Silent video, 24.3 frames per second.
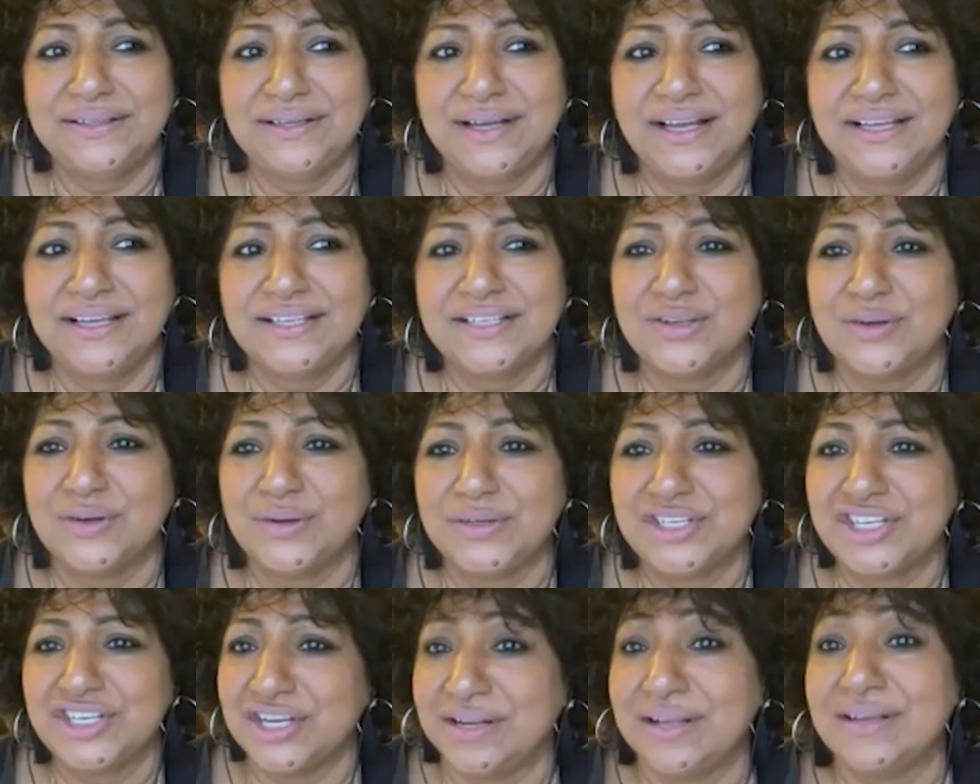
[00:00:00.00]
I saw
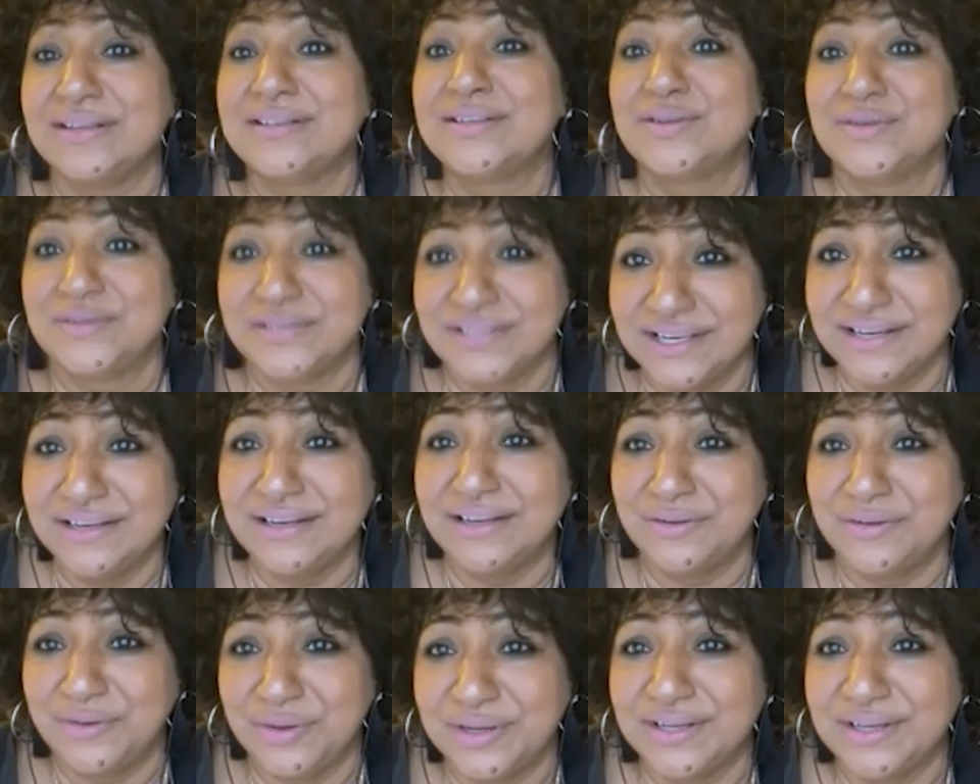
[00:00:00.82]
Shahnaz Husain
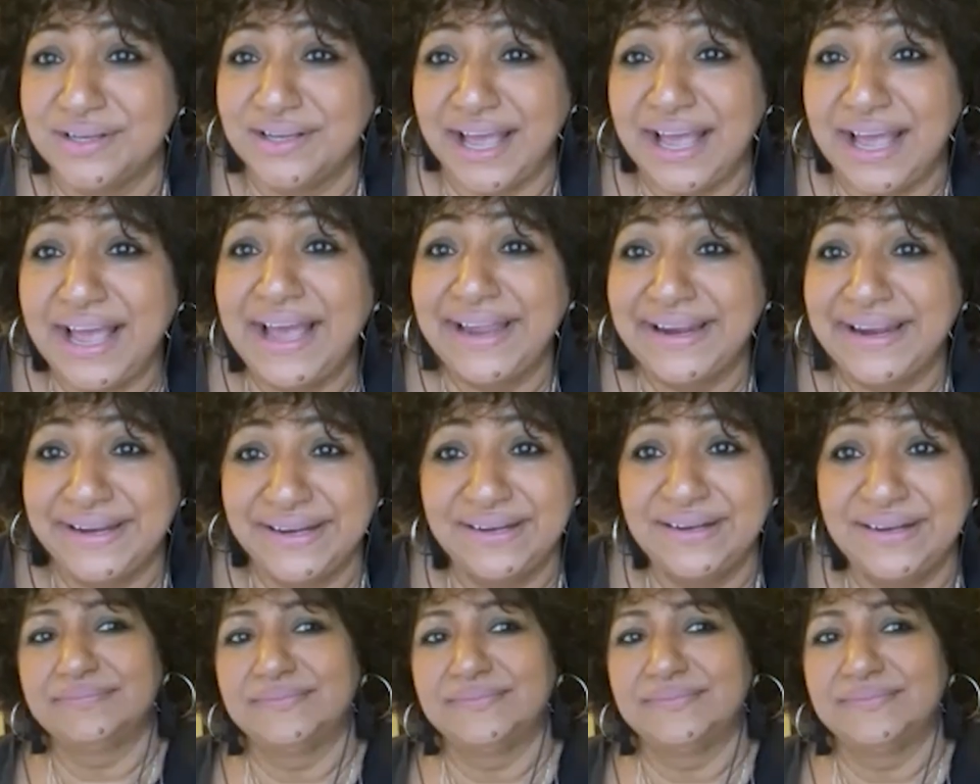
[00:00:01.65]
did an ad.